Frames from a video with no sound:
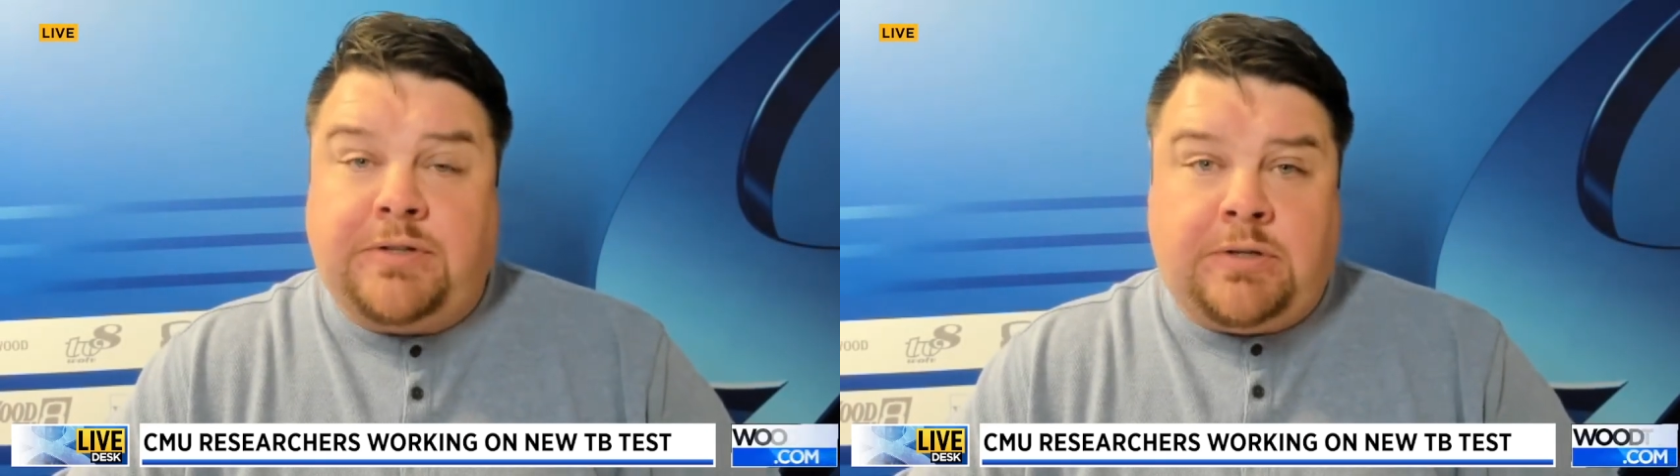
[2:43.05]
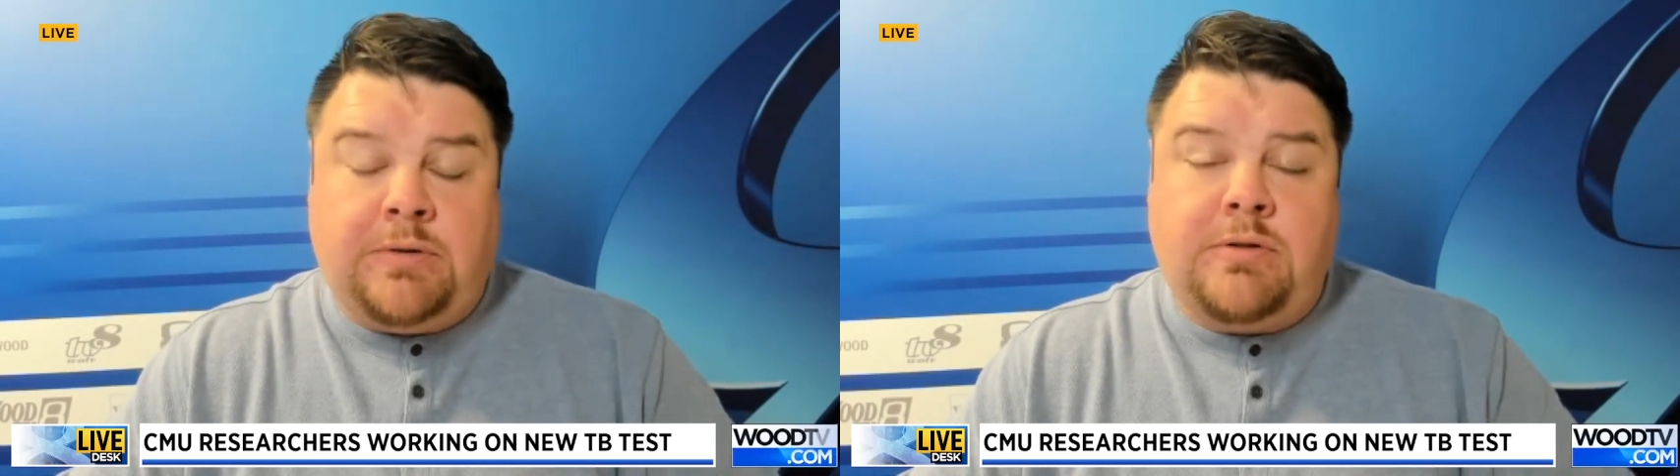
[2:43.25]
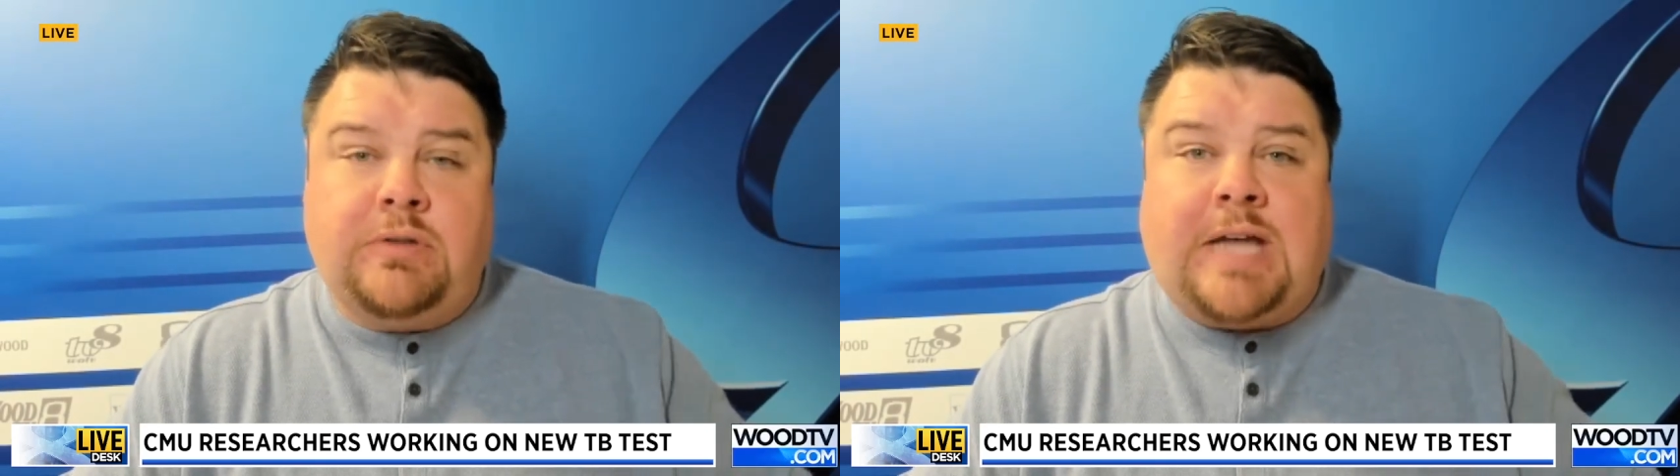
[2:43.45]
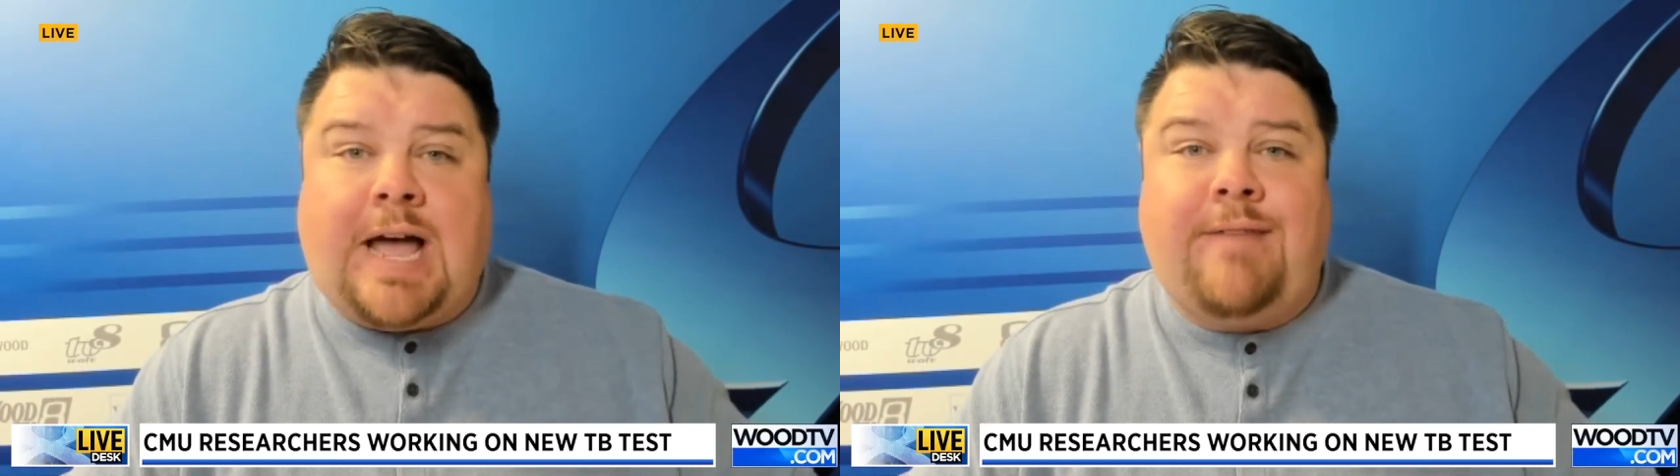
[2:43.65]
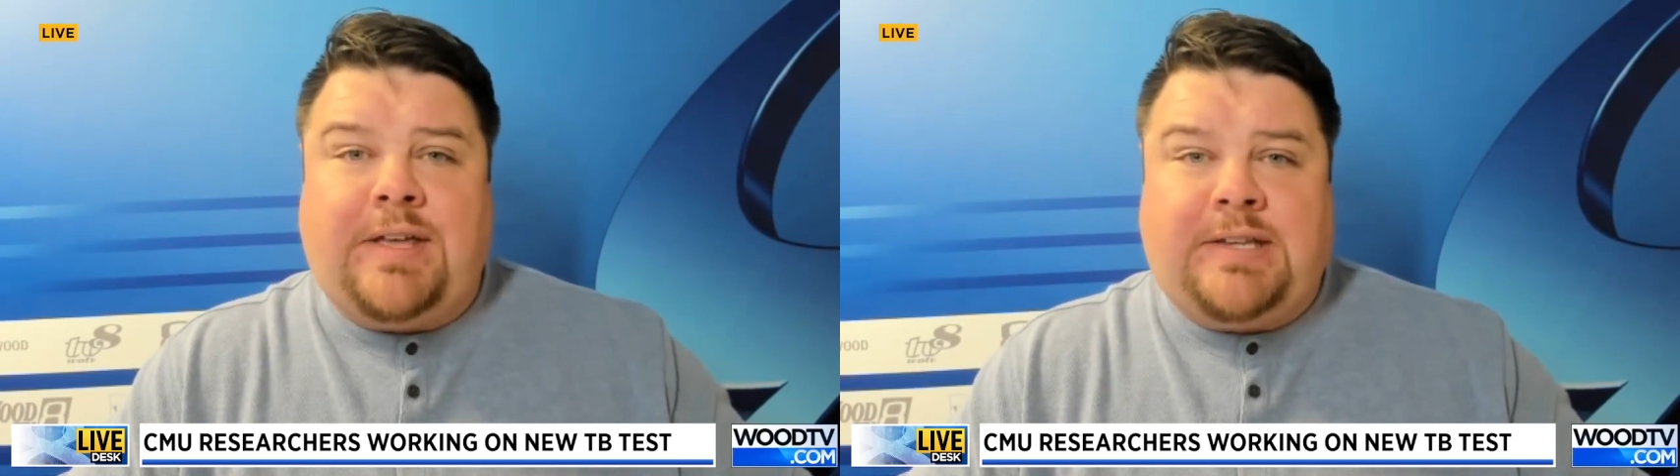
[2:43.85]
to those
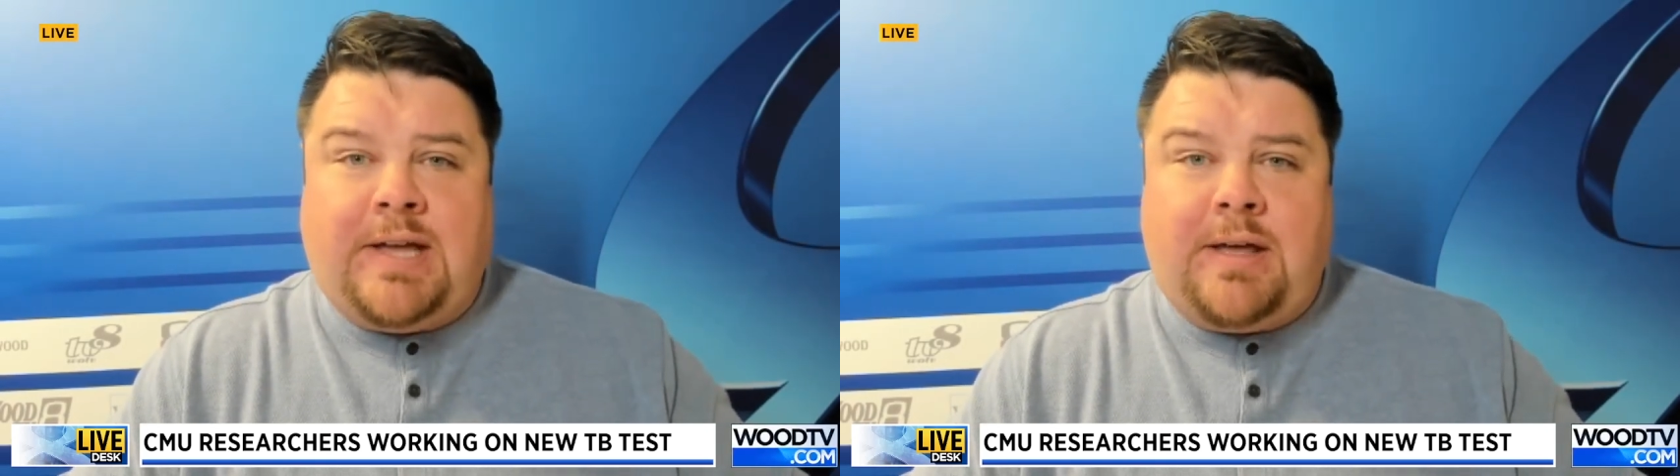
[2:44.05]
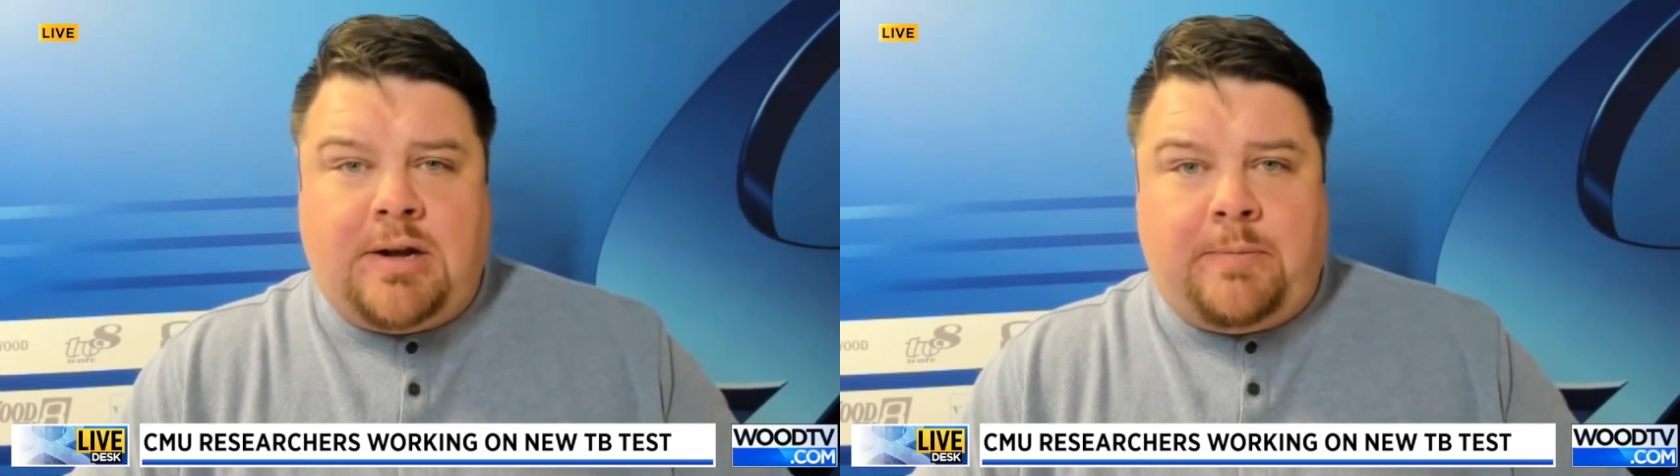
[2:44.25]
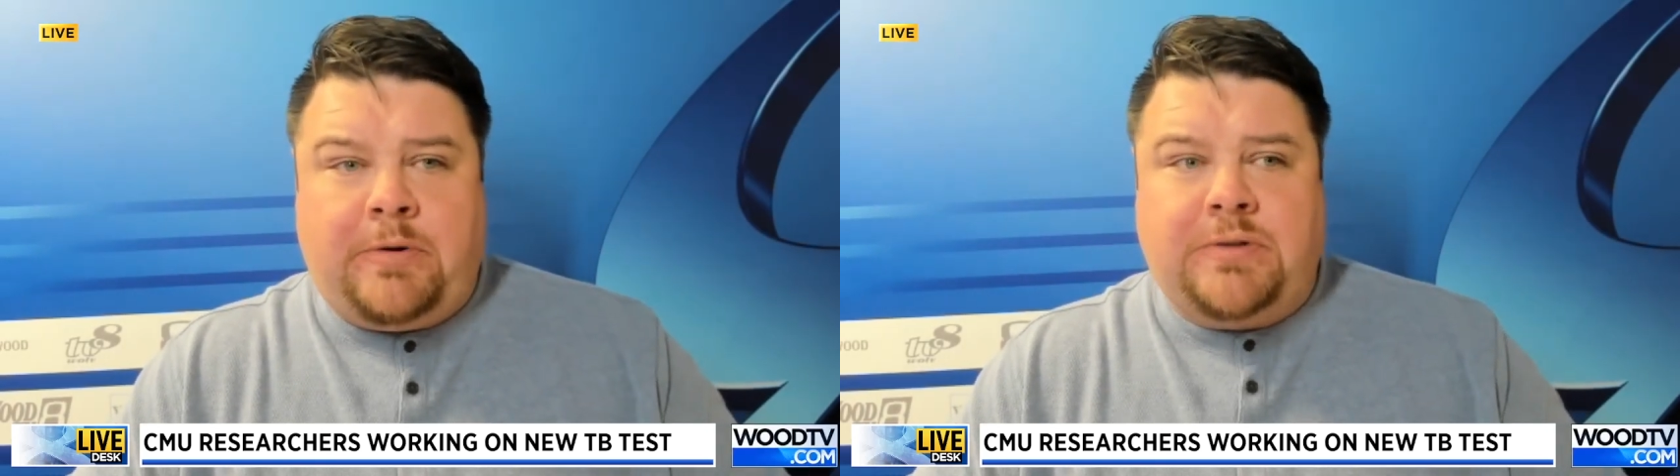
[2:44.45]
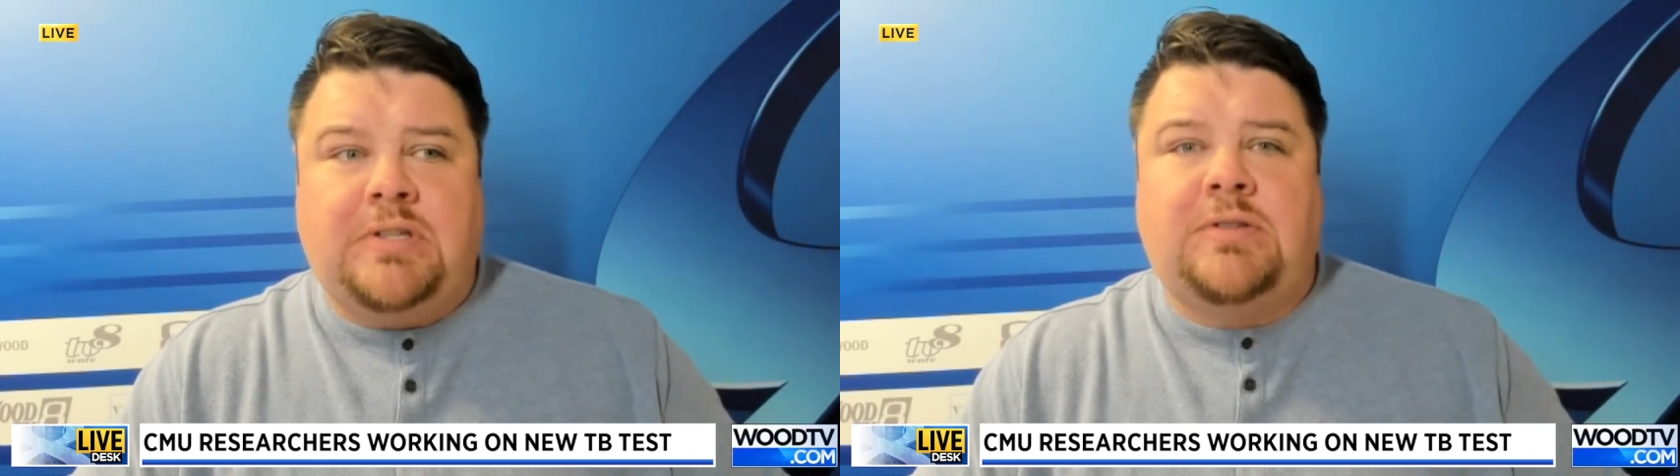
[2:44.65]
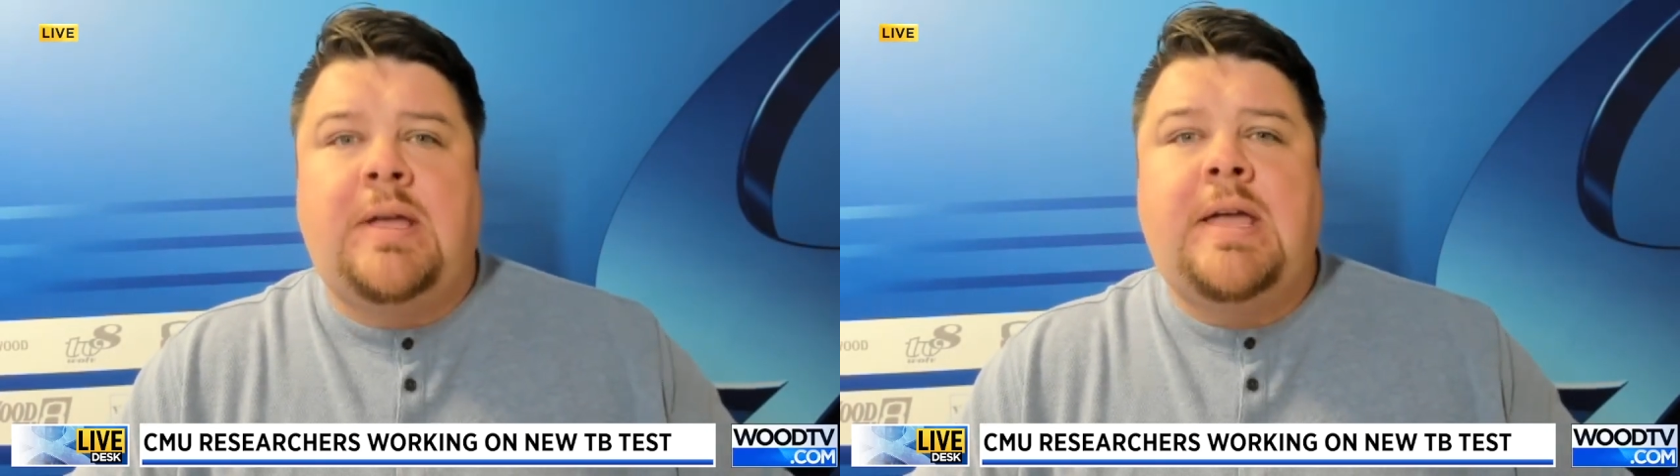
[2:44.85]
high fatality numbers is